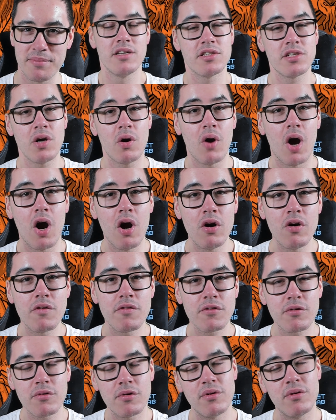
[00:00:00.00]
So
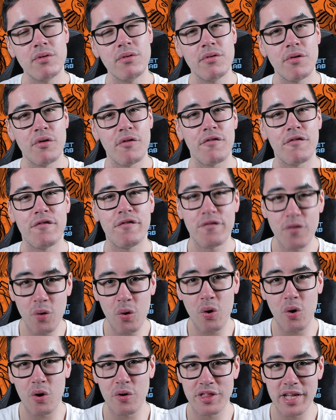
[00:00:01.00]
overall,
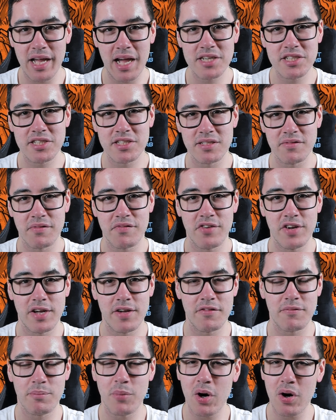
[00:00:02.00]
for the Ashes of
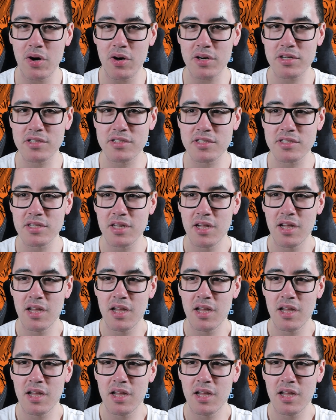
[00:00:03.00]
Faith box,